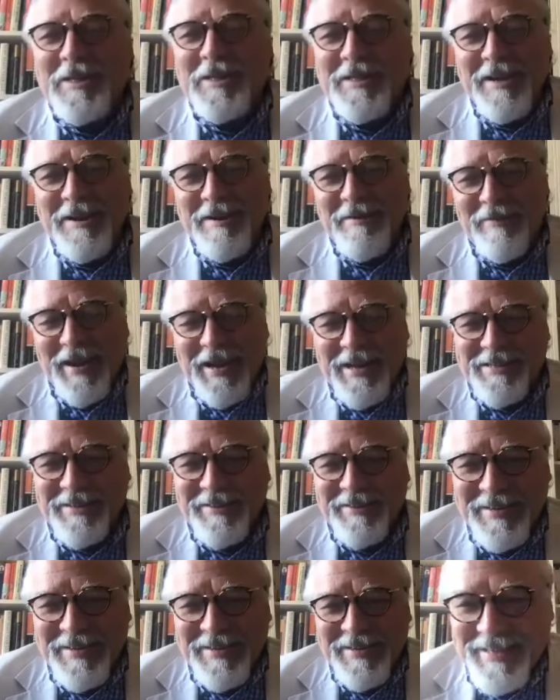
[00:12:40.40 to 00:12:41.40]

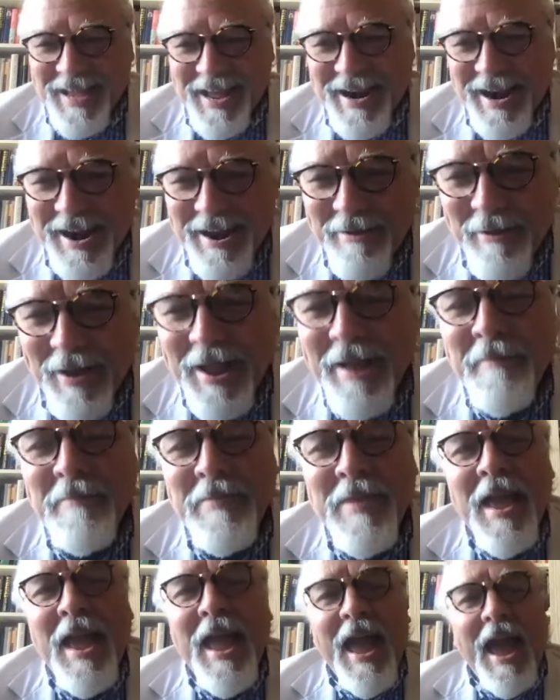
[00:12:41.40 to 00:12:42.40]
Innovator instead. Anyway,
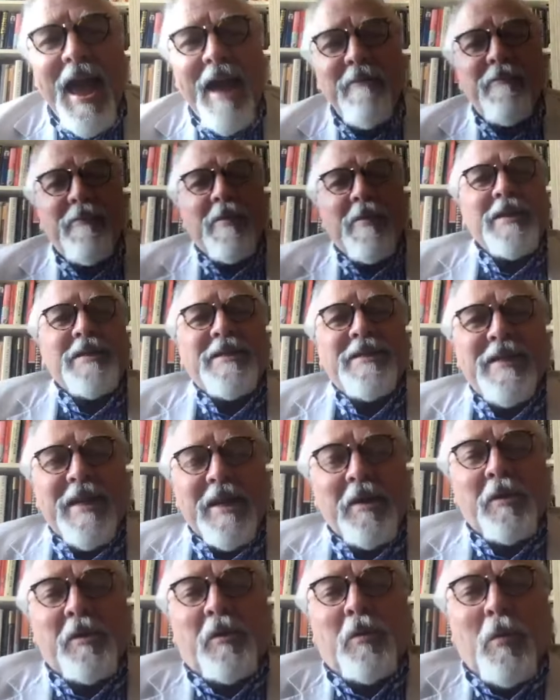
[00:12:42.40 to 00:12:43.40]
every
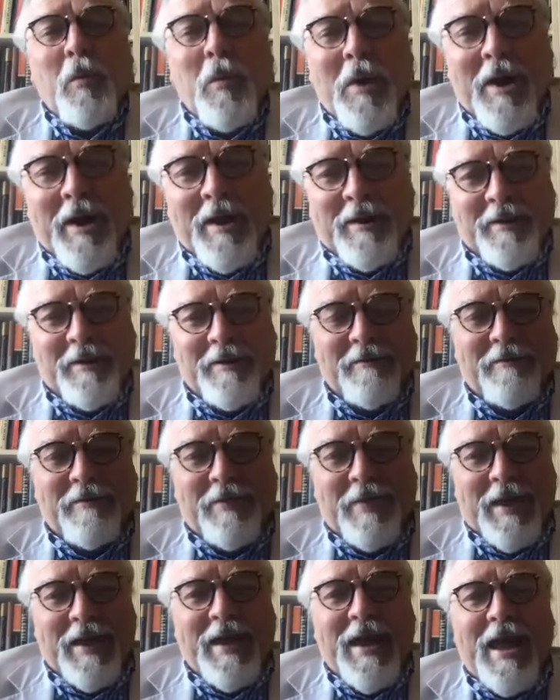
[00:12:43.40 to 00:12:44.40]
single one of
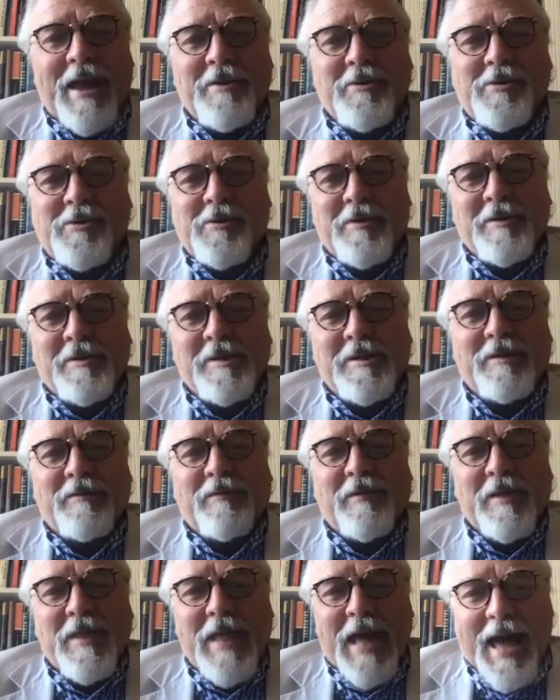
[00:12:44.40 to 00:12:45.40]
the entrants
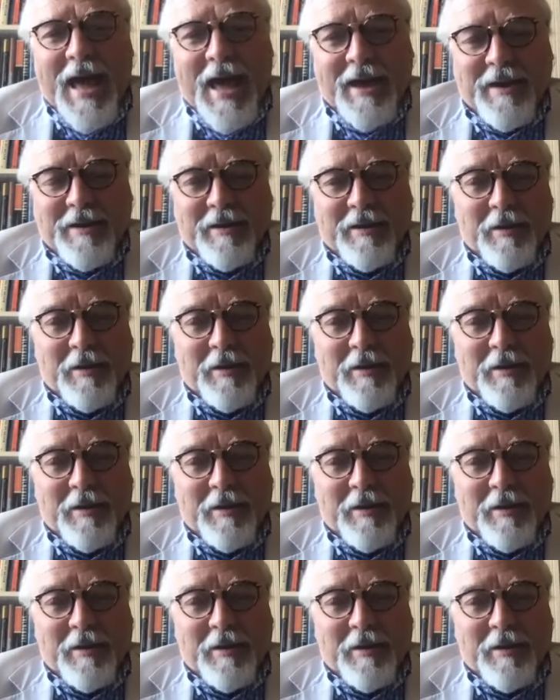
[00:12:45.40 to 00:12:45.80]
for that